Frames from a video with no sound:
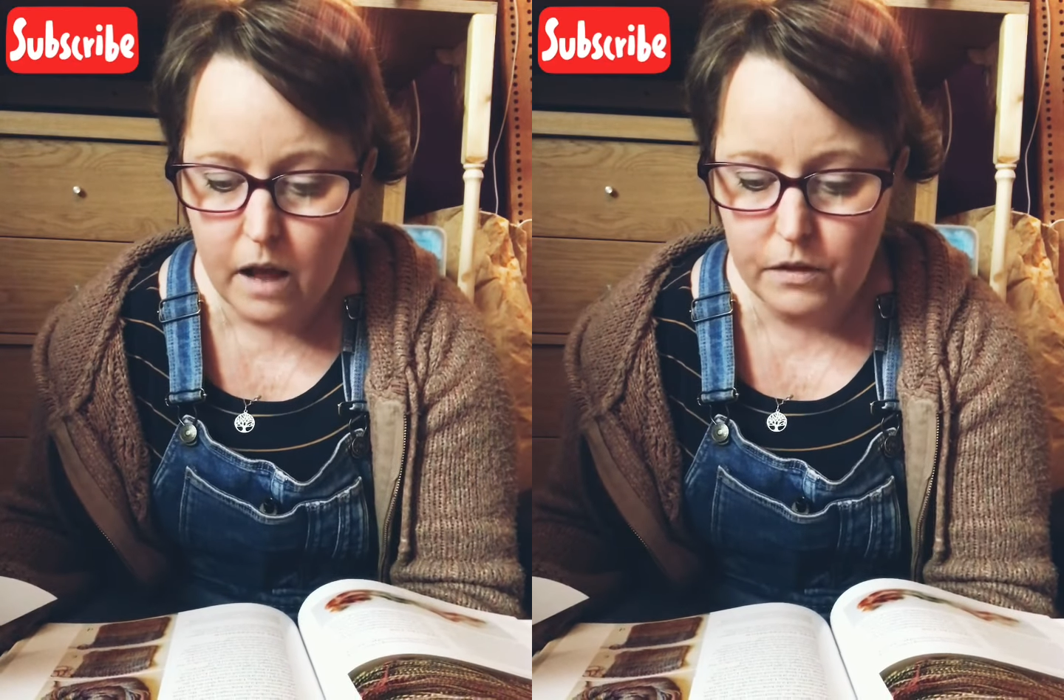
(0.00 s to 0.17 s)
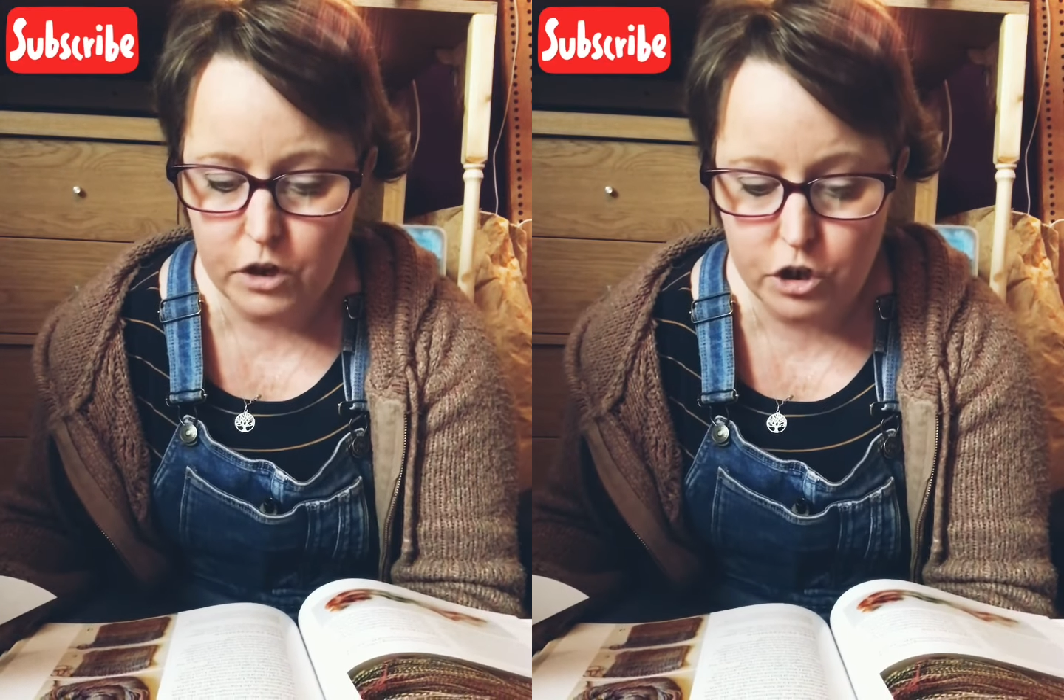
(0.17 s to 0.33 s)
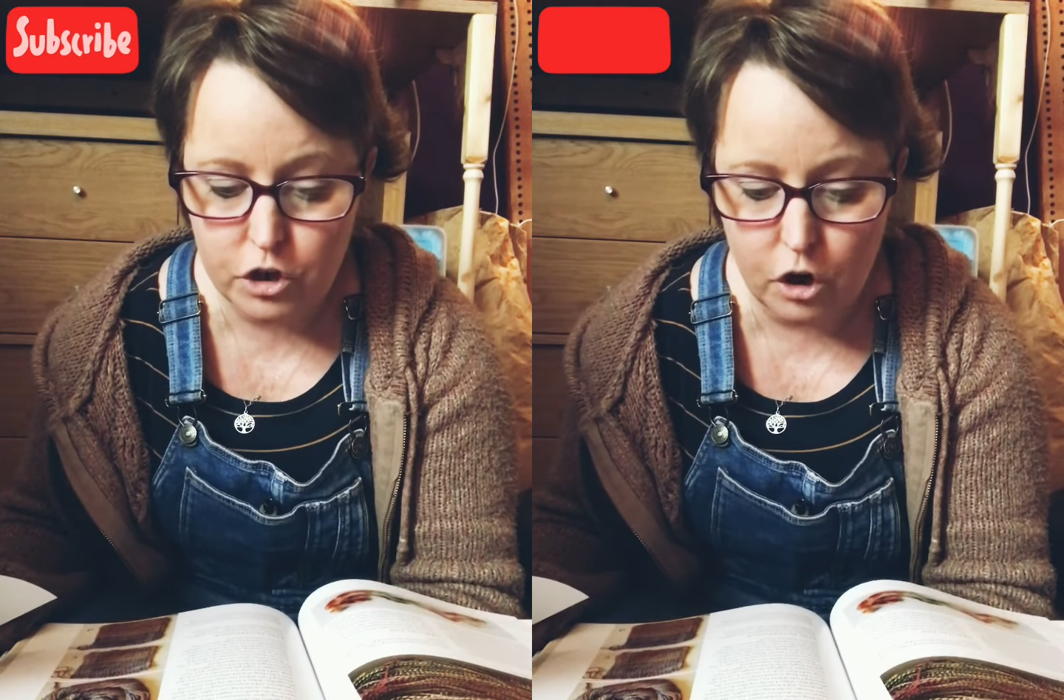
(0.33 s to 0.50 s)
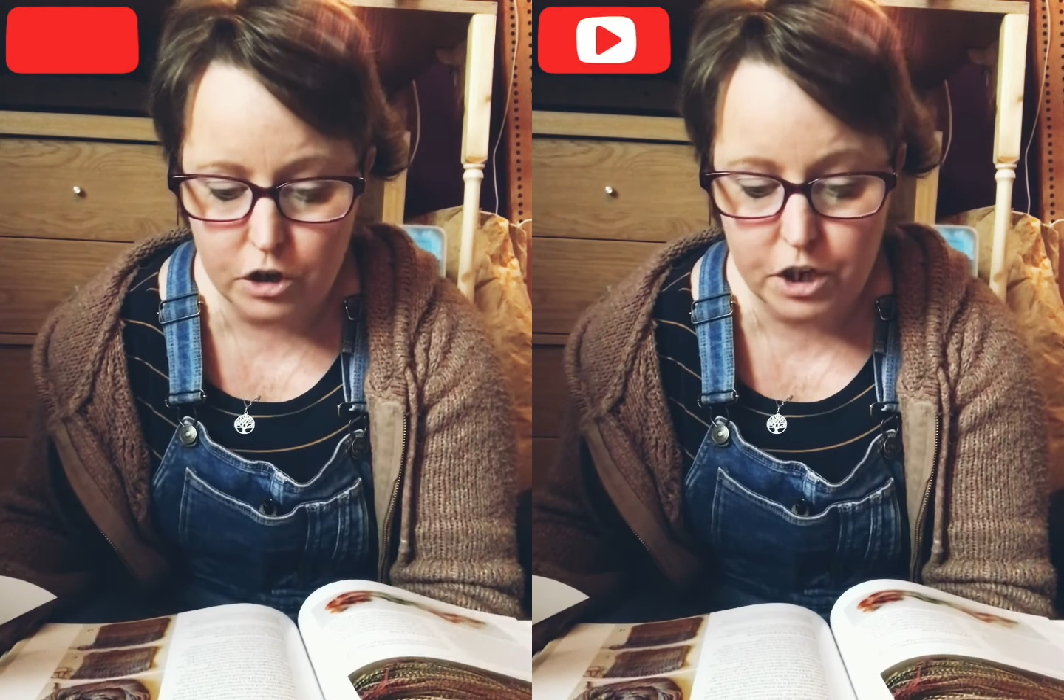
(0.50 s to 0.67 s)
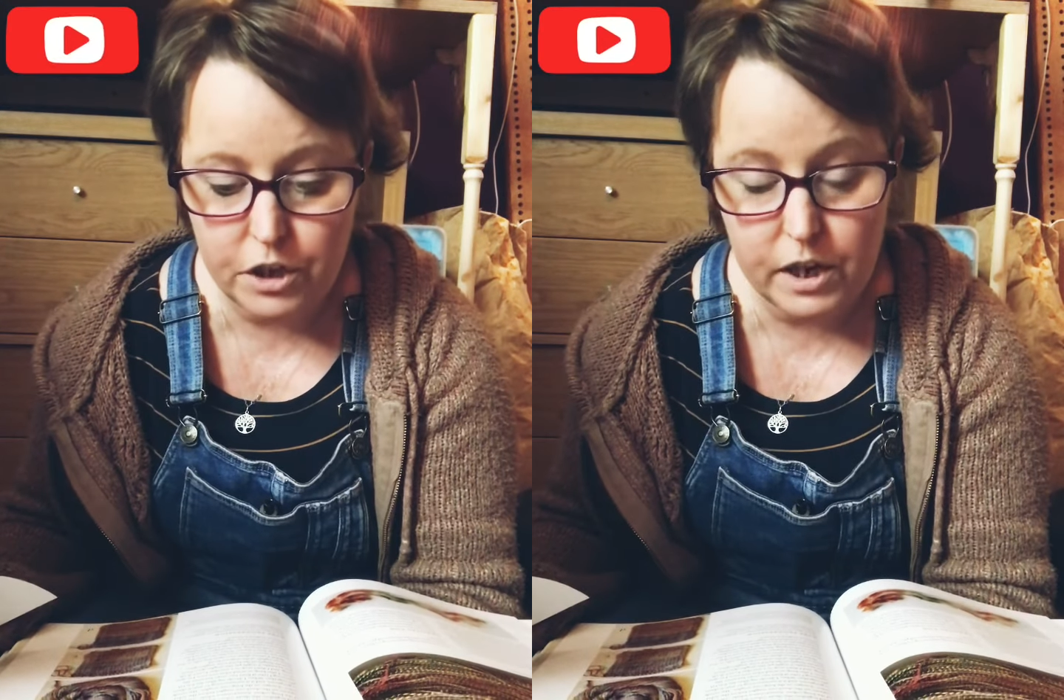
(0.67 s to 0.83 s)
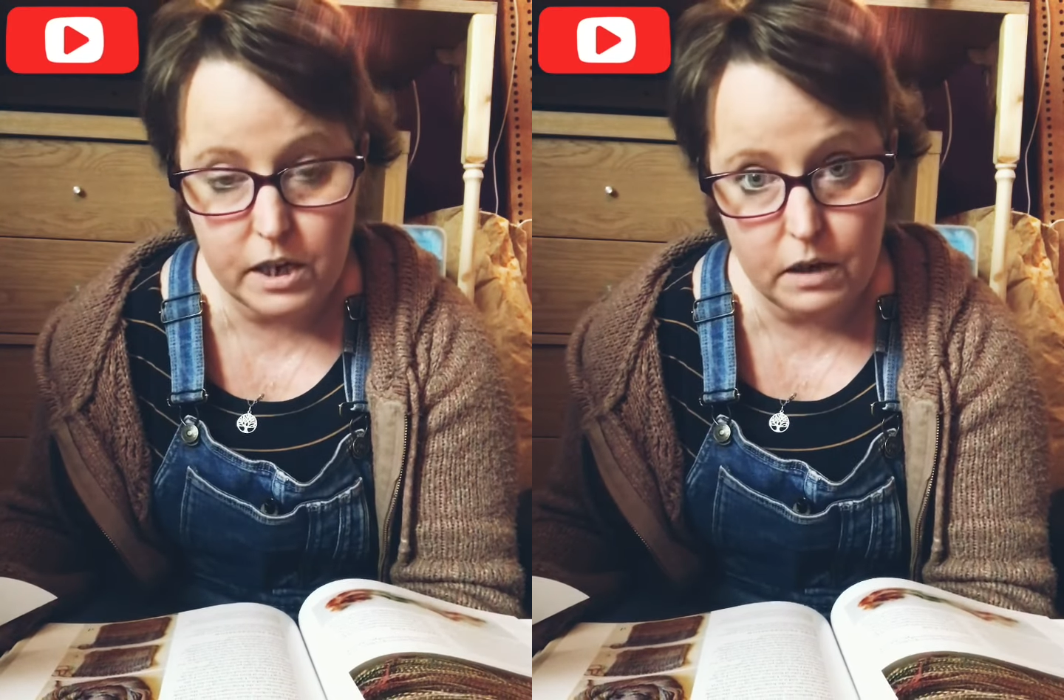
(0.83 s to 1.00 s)
the shorter
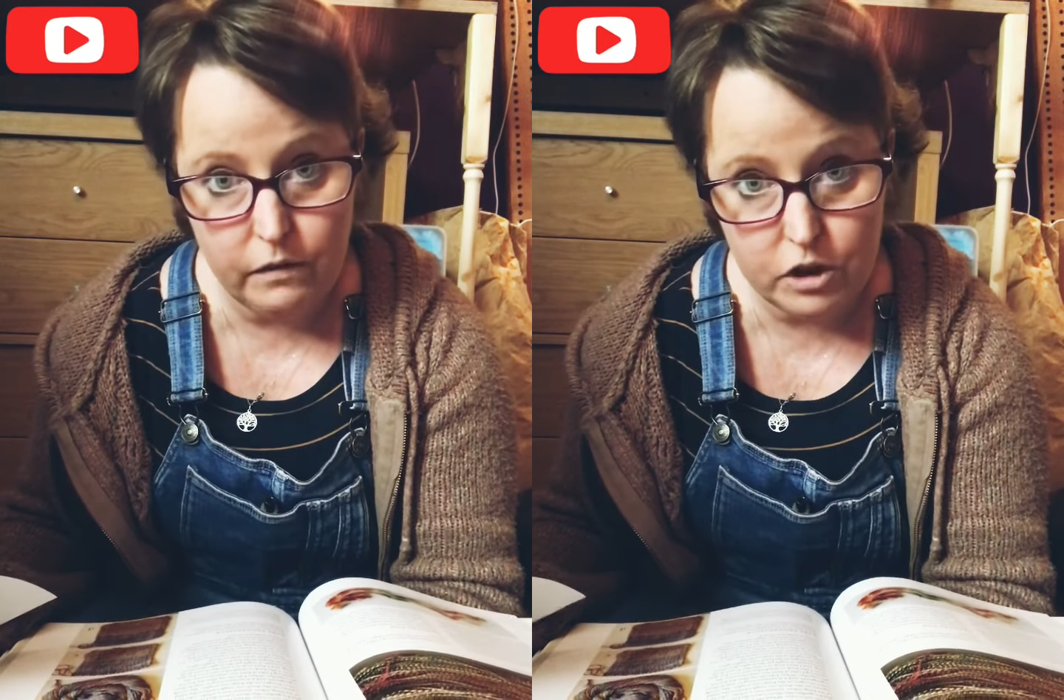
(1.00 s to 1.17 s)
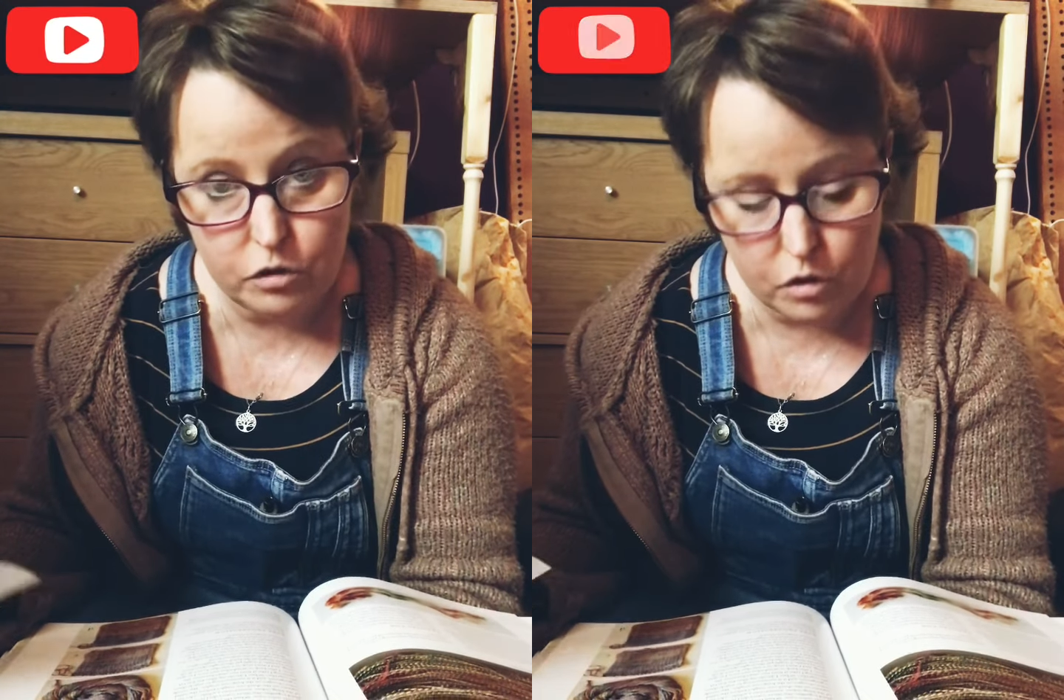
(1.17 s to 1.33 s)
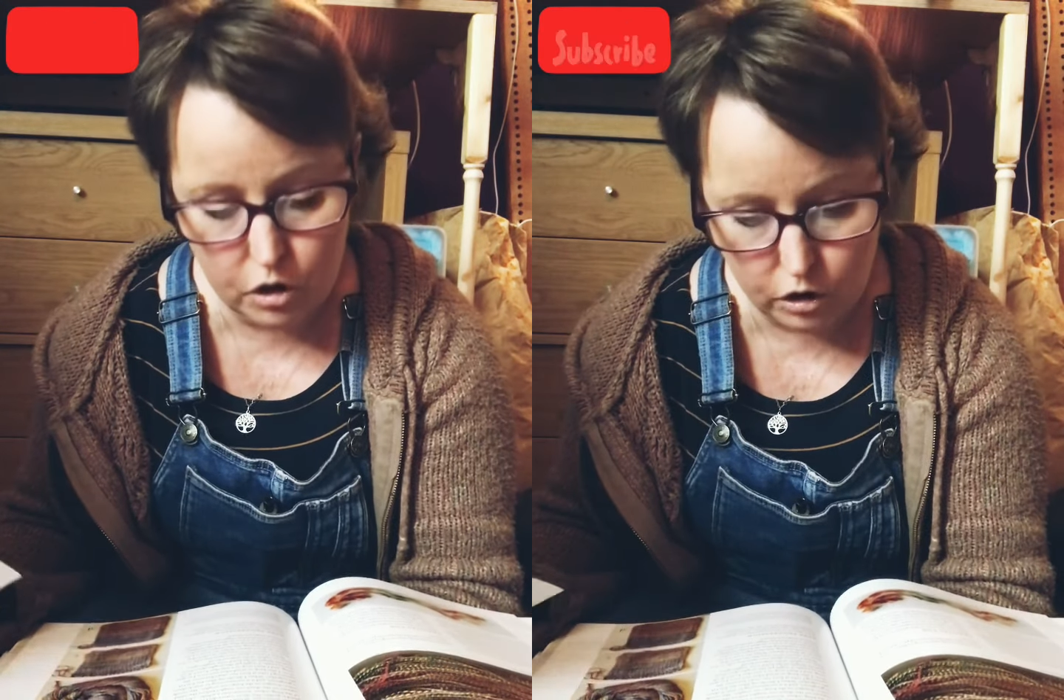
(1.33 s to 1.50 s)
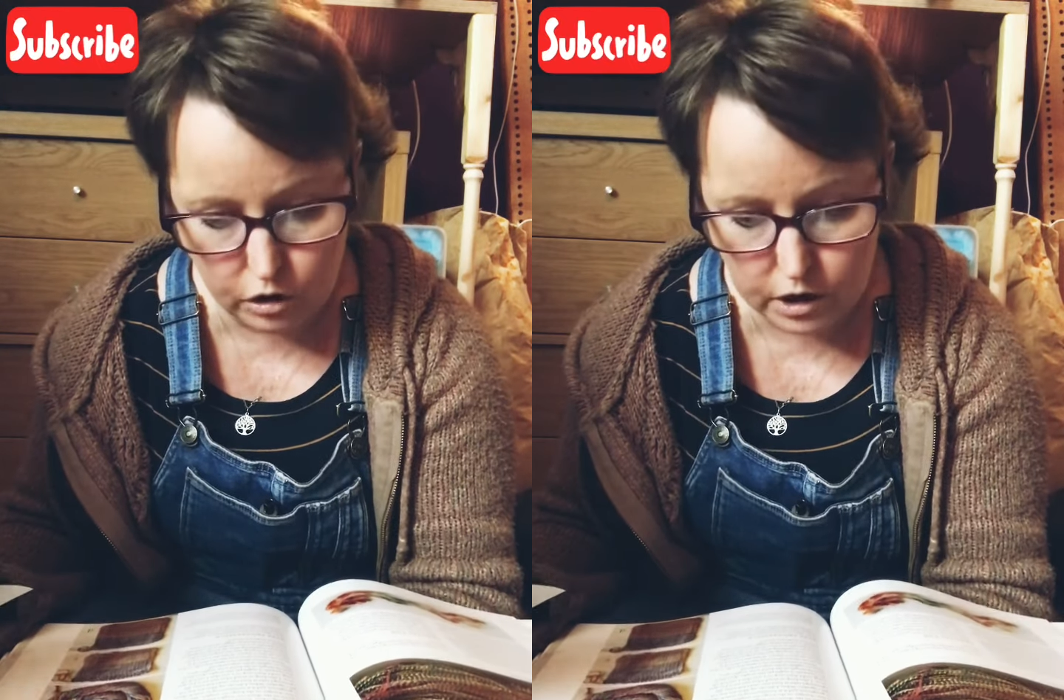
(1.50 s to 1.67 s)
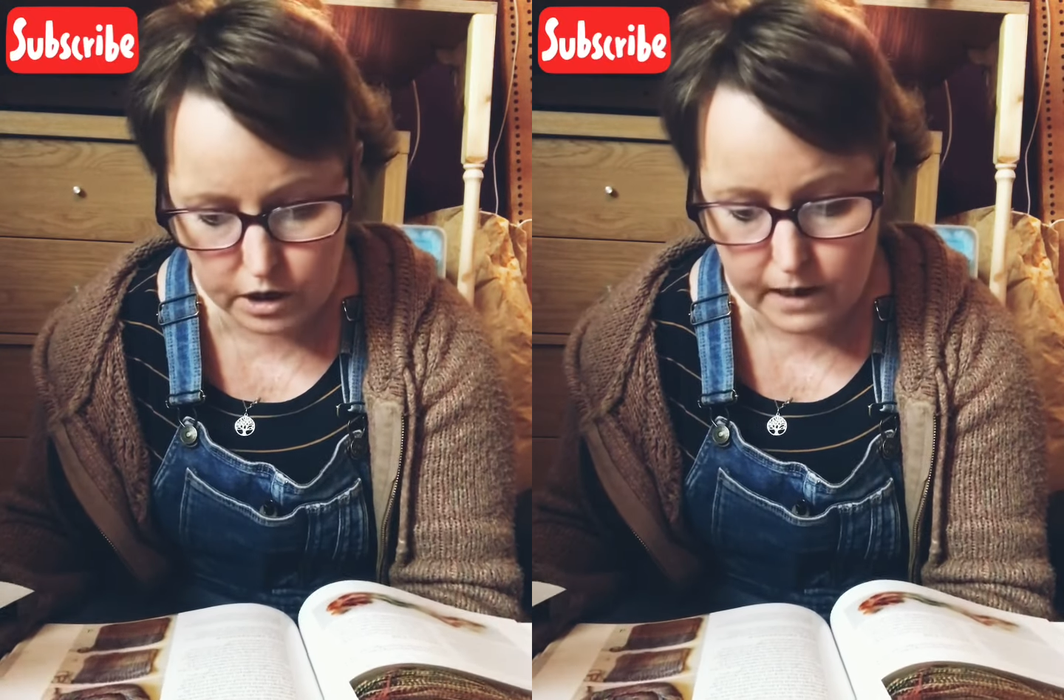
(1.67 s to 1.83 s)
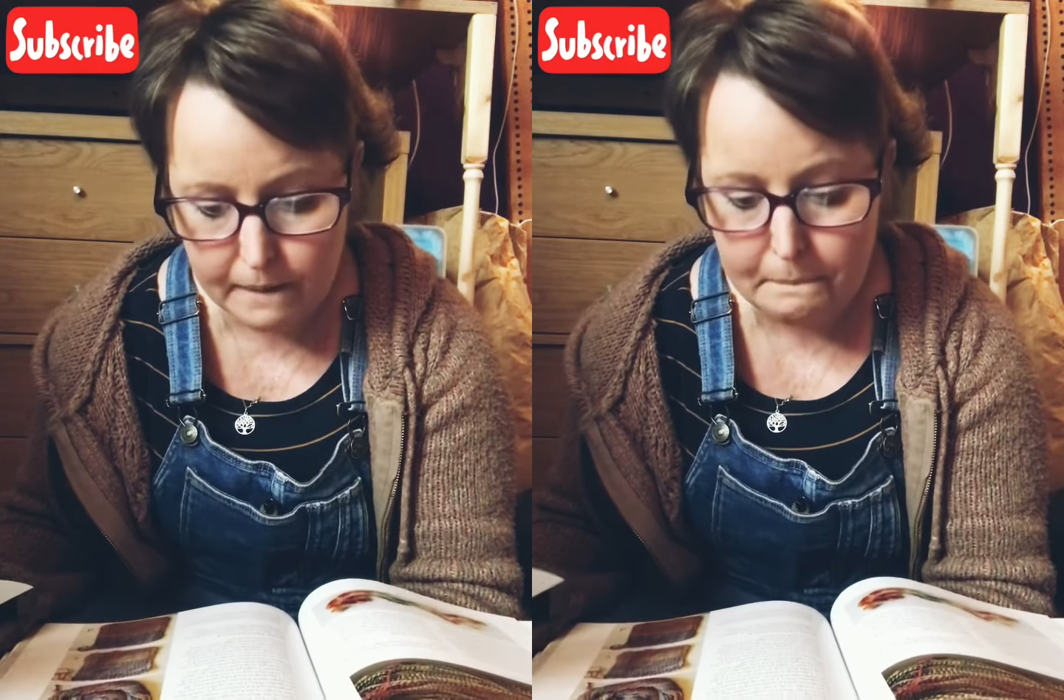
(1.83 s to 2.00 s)
the individual colours